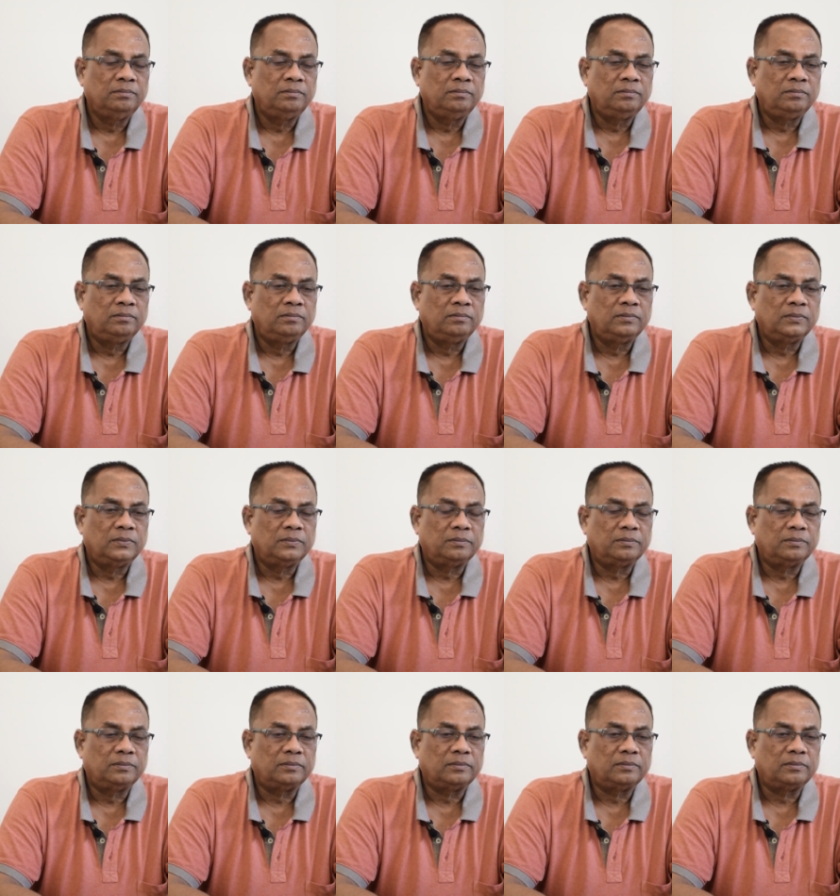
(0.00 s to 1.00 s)
Uh,
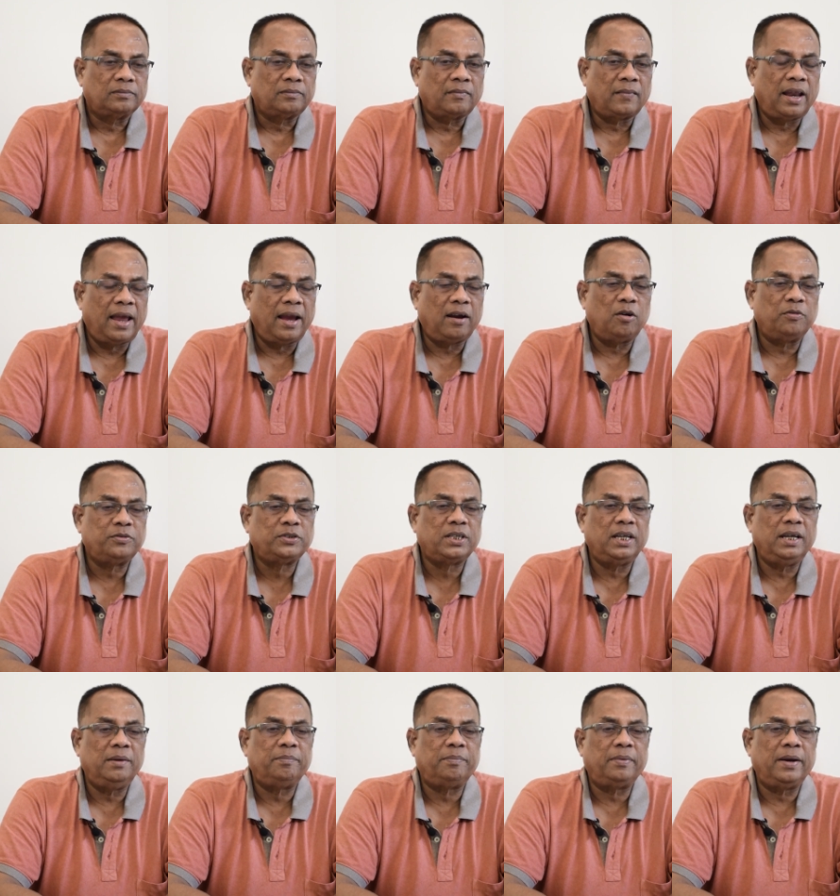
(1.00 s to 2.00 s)
the lack of
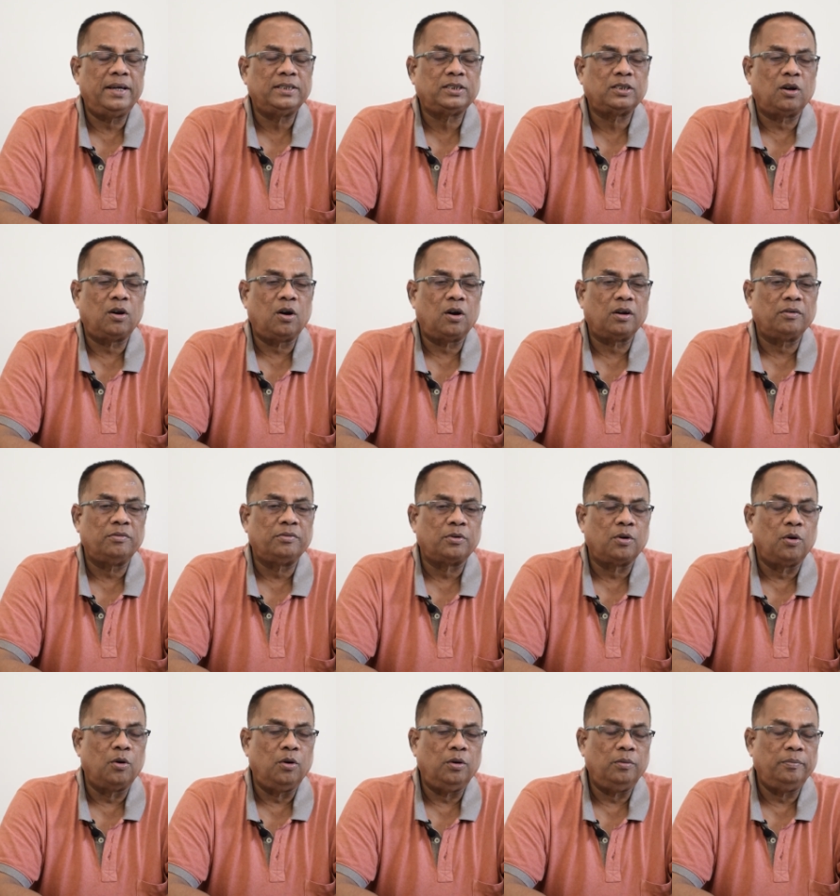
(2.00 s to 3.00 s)
sleep plays a lot of
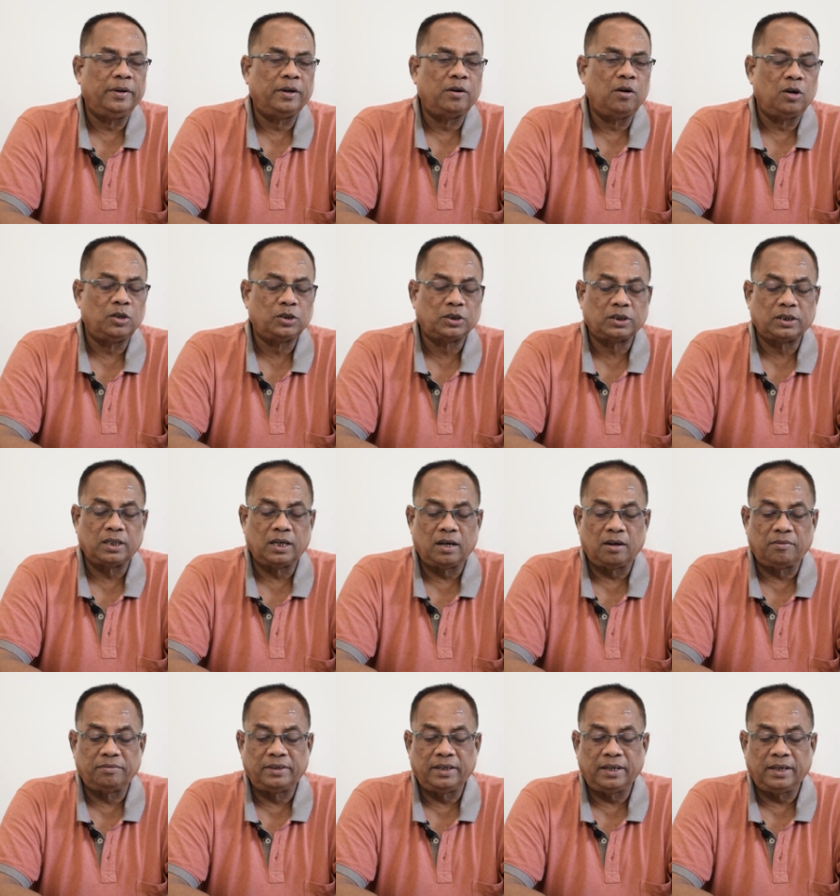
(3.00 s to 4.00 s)
role because
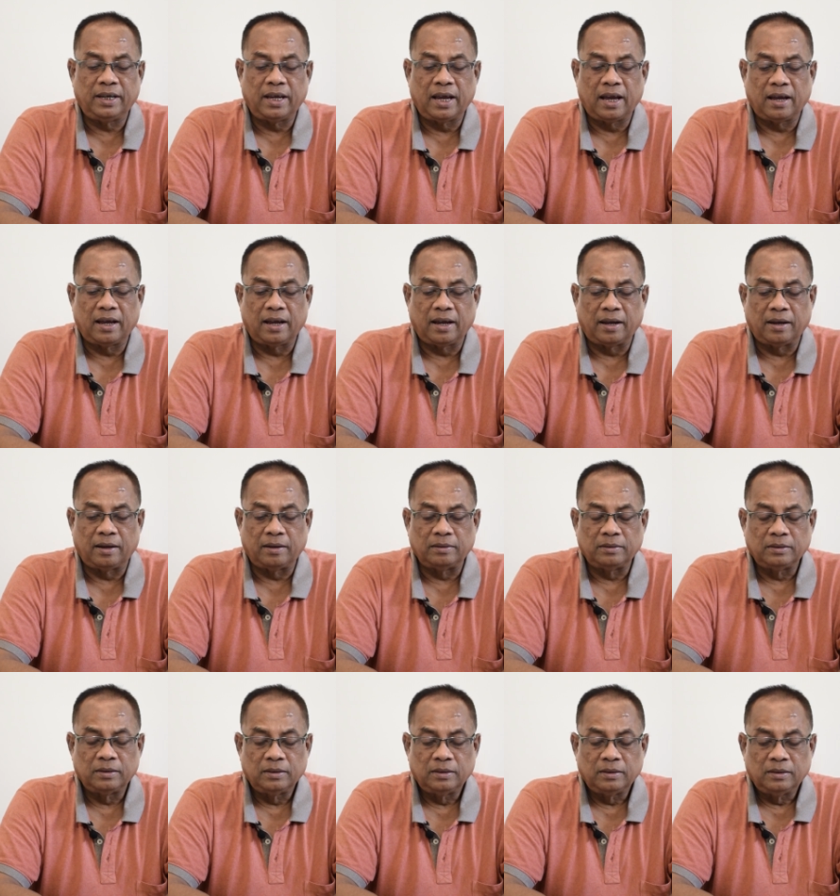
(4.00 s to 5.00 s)
uh, of the
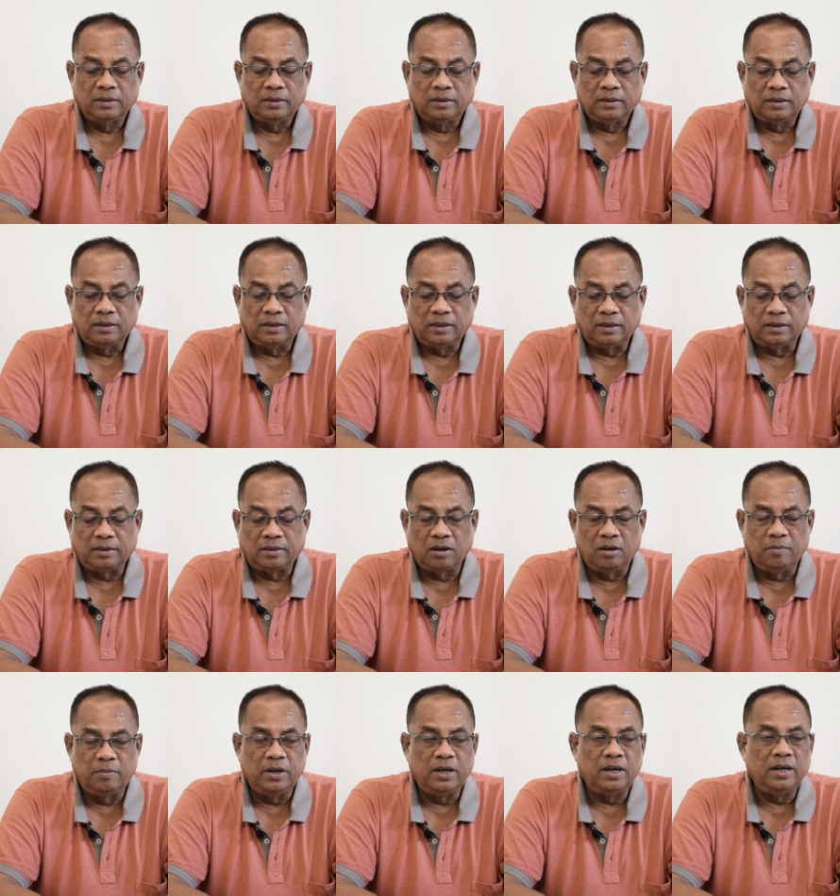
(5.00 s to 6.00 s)
uh, uh,
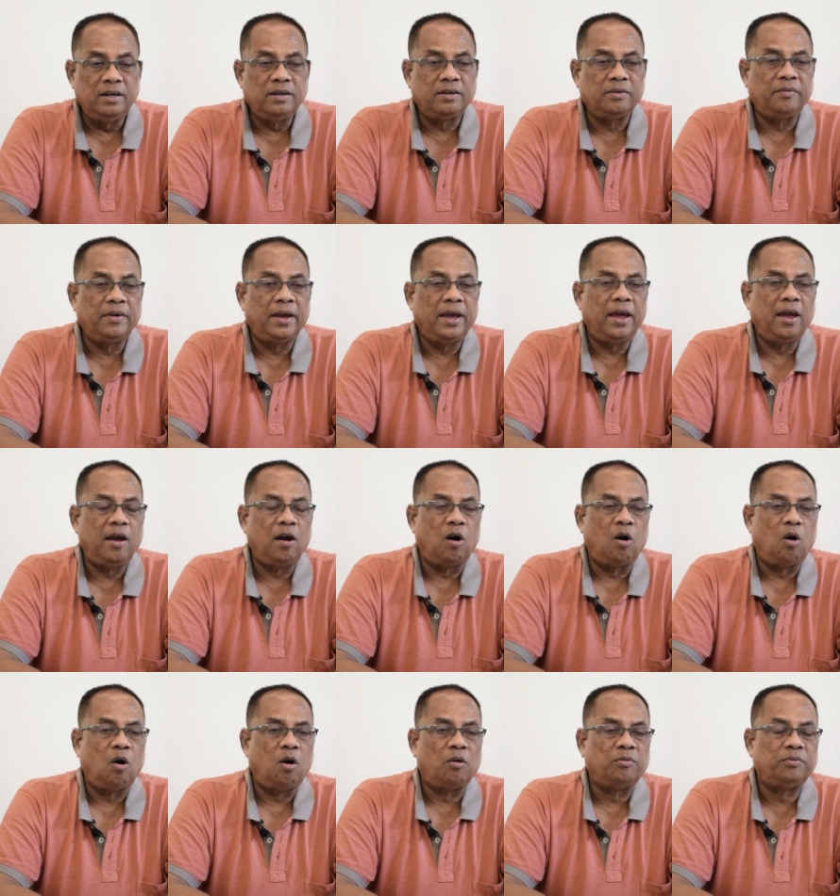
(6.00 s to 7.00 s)
turbulent way
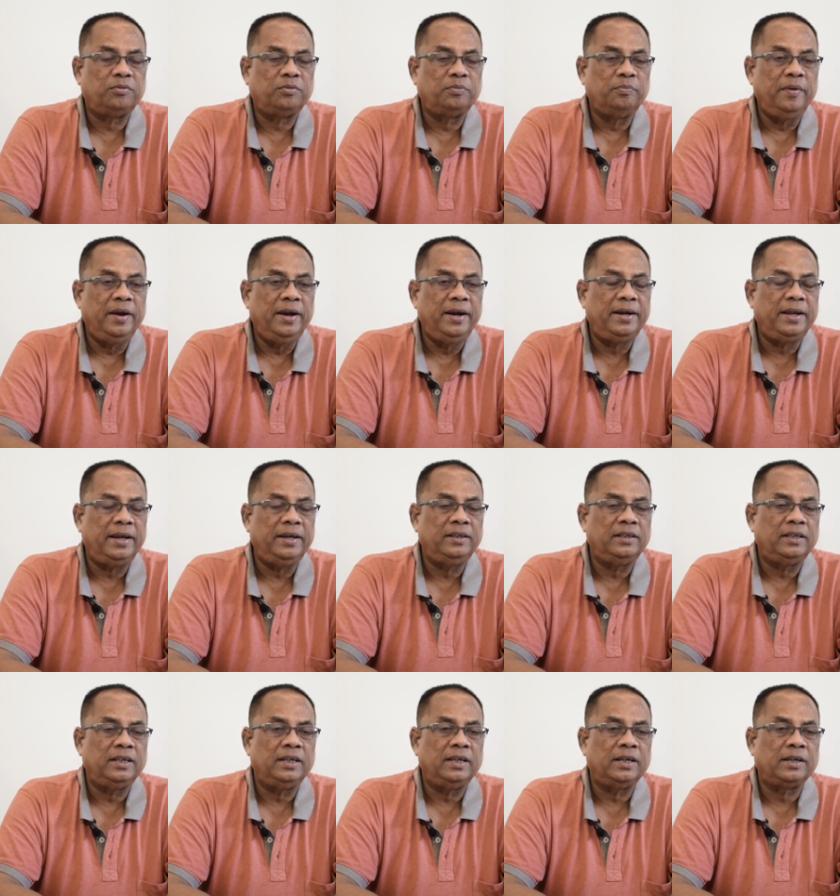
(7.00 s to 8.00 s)
of
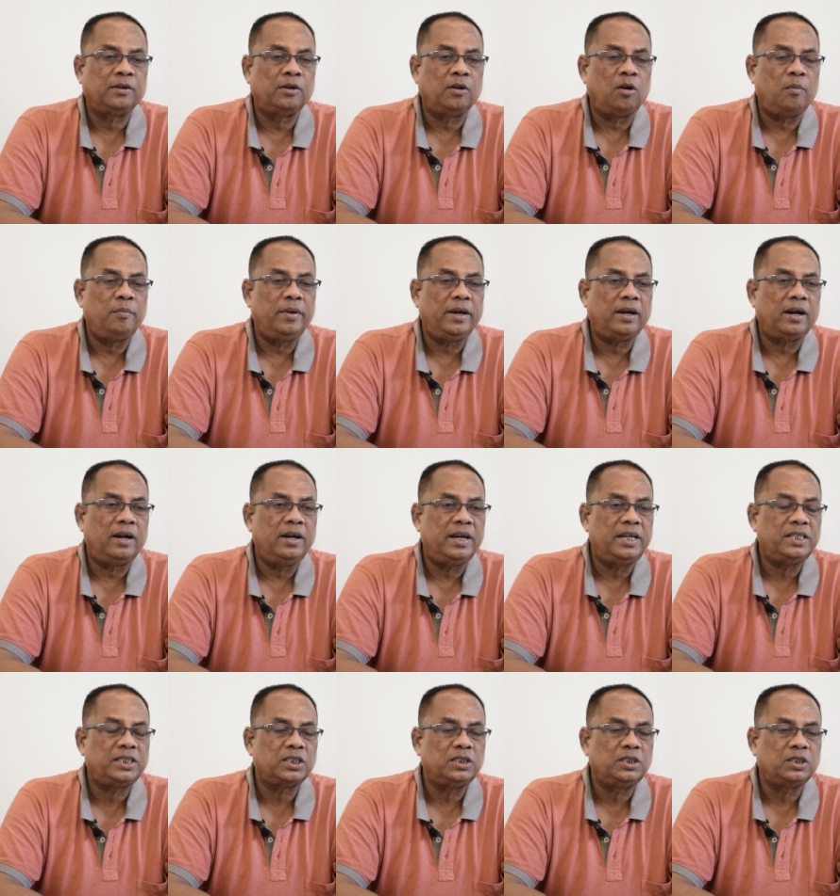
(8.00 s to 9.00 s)
meeting the economic
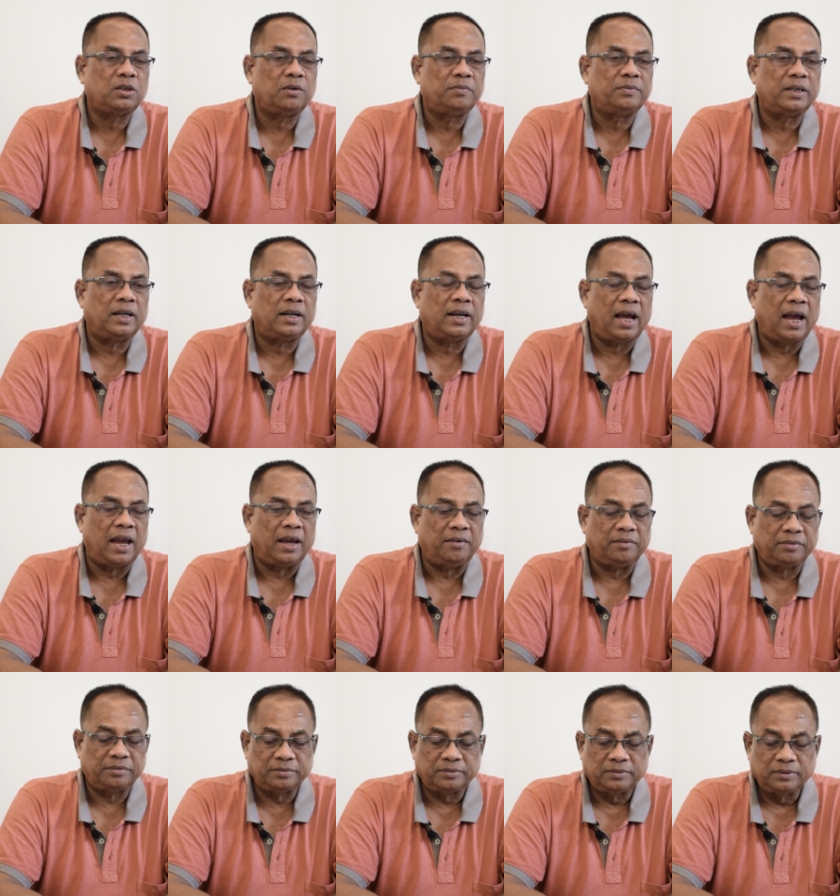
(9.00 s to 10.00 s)
conditions of the
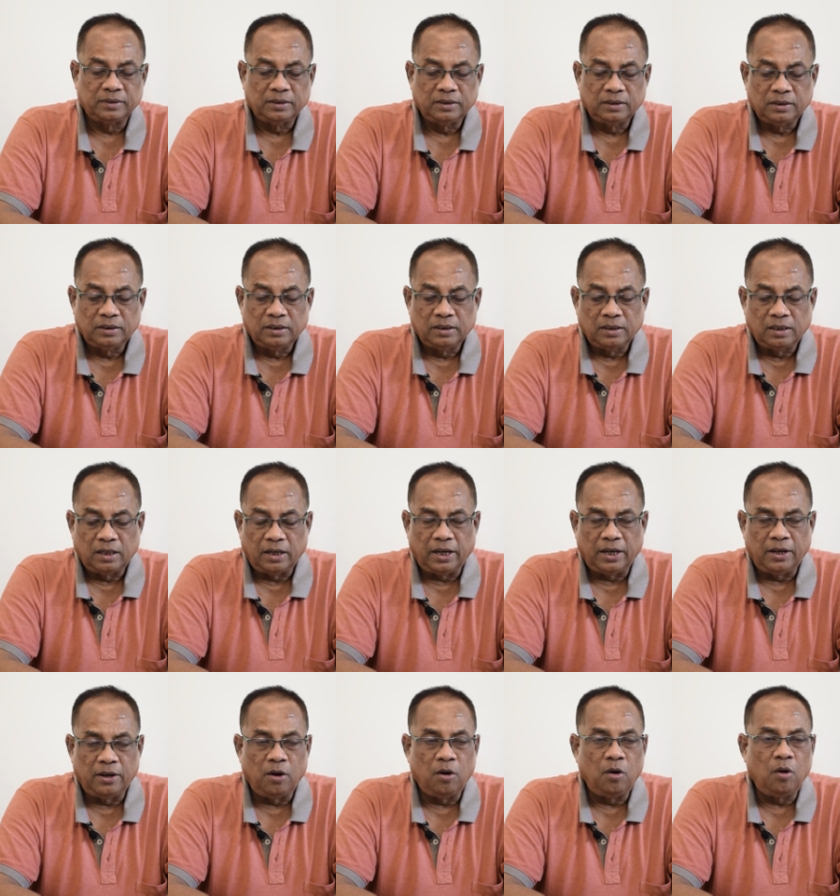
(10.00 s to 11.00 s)
life
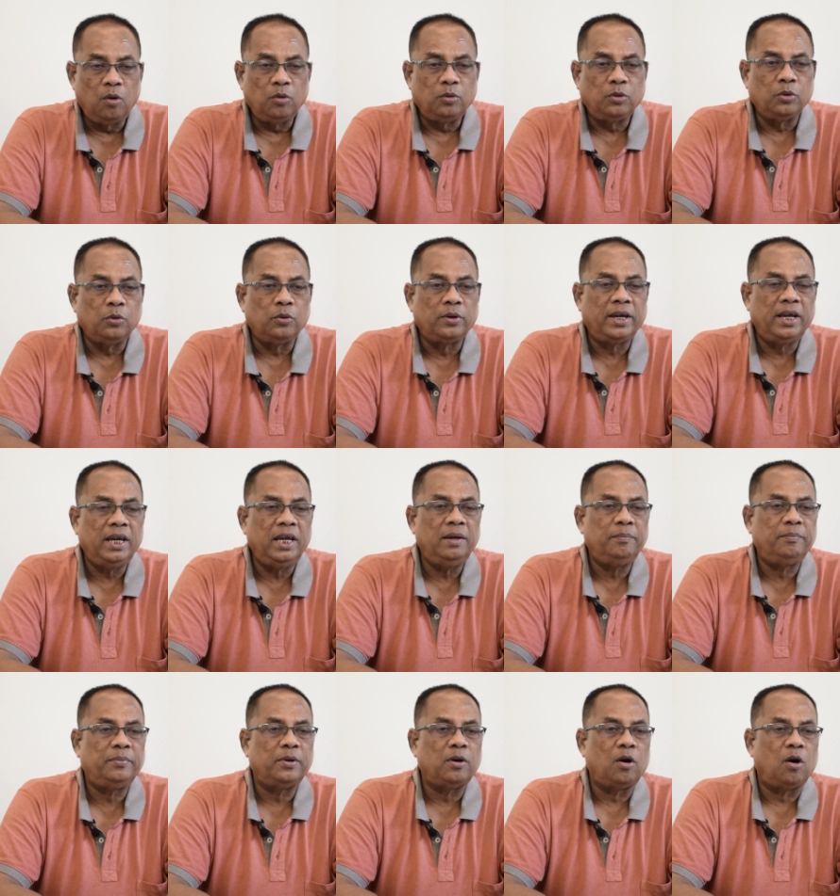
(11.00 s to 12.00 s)
you know to
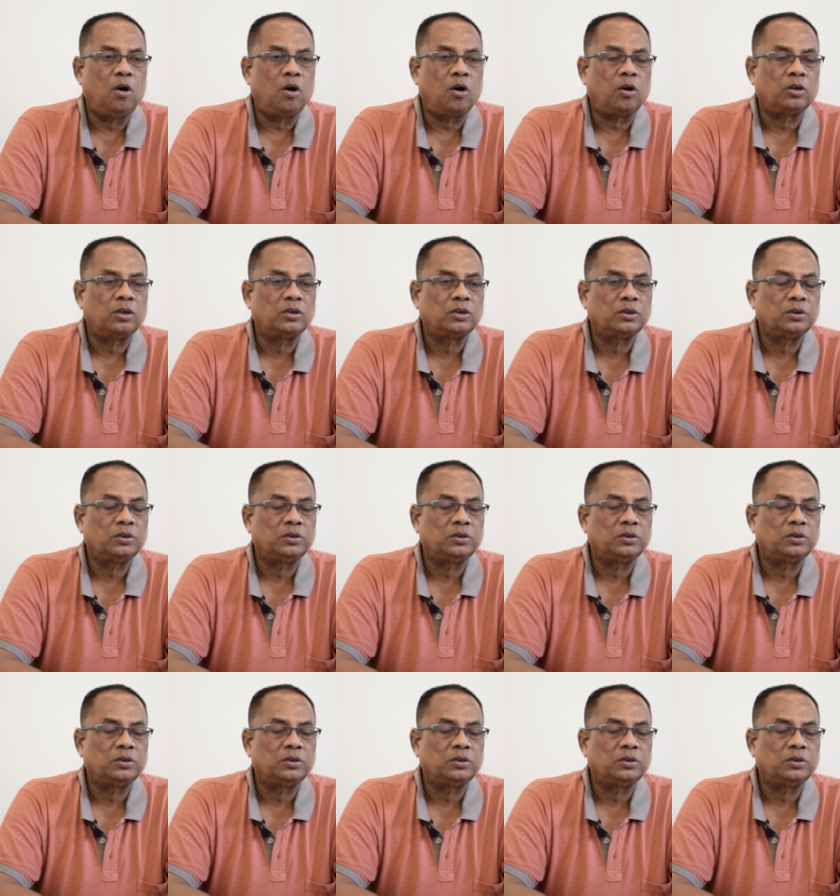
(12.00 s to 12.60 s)
keep your uh,